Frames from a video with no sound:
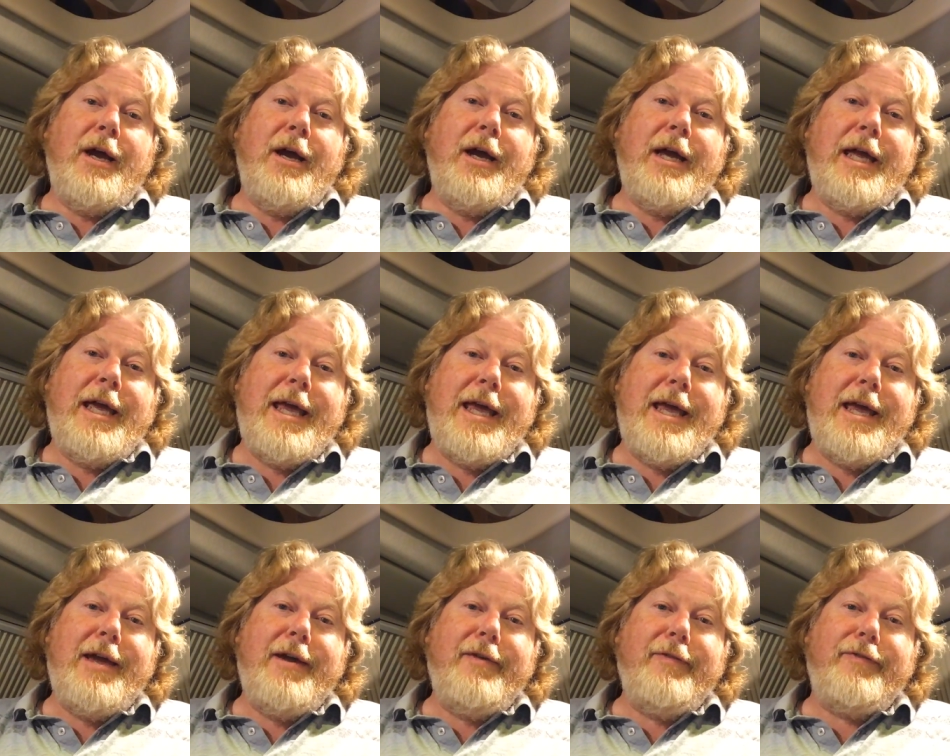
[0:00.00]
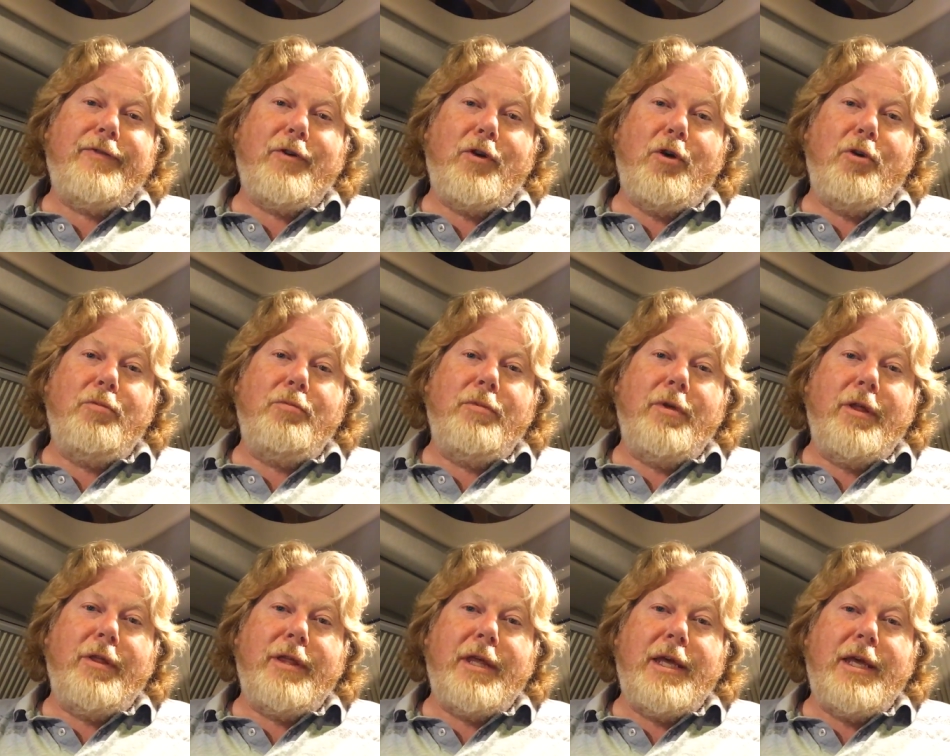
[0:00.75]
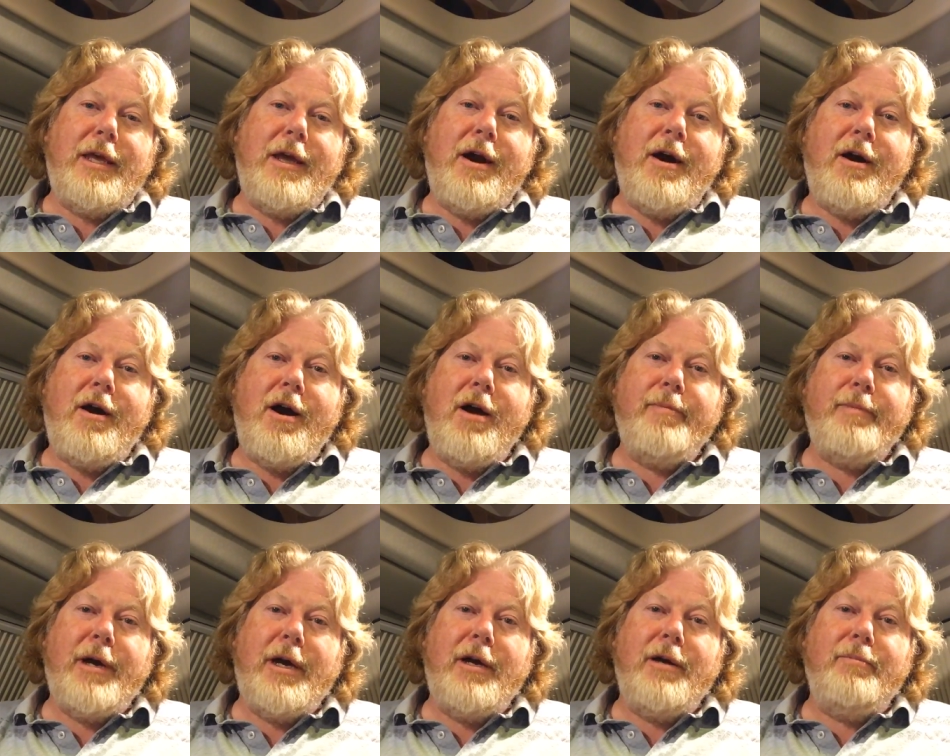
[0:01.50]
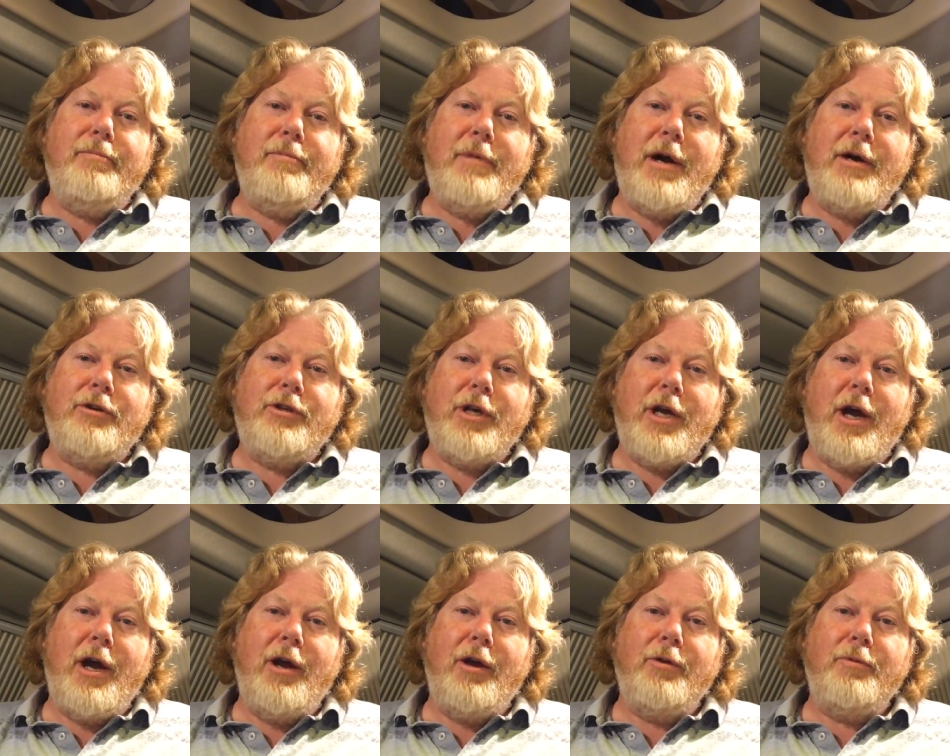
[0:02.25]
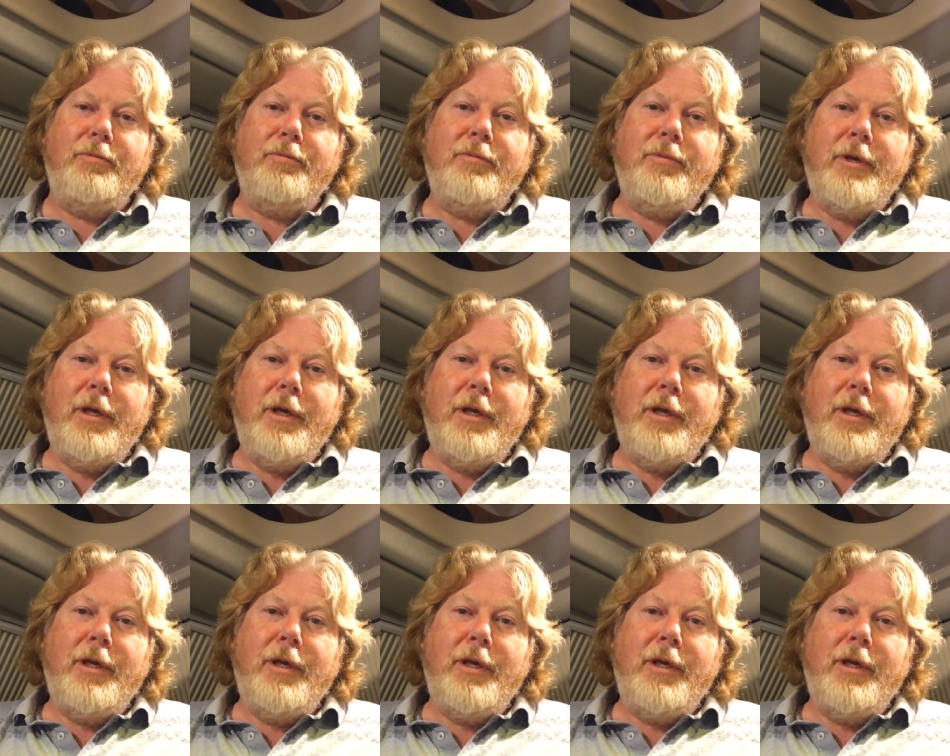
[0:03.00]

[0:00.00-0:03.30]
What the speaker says: here from the Hymer Motorhome.